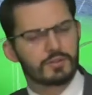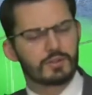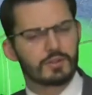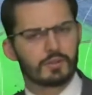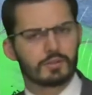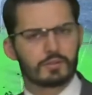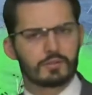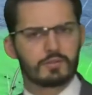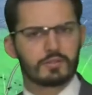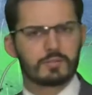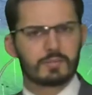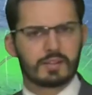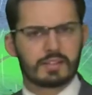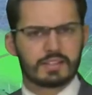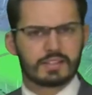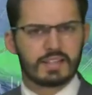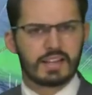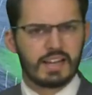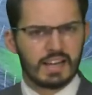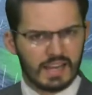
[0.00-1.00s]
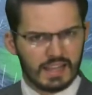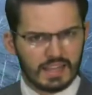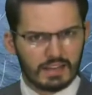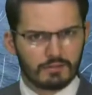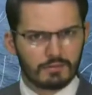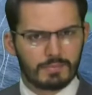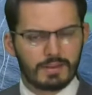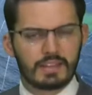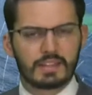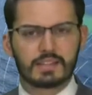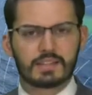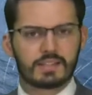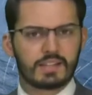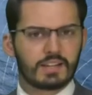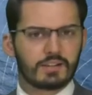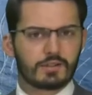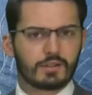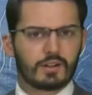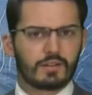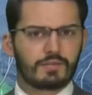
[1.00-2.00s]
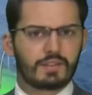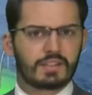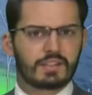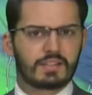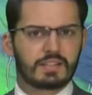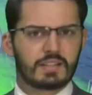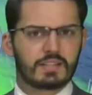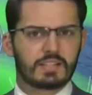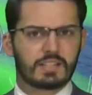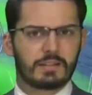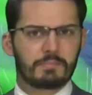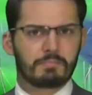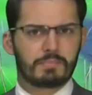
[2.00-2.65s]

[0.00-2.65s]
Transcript: circles because that would be the center of the system,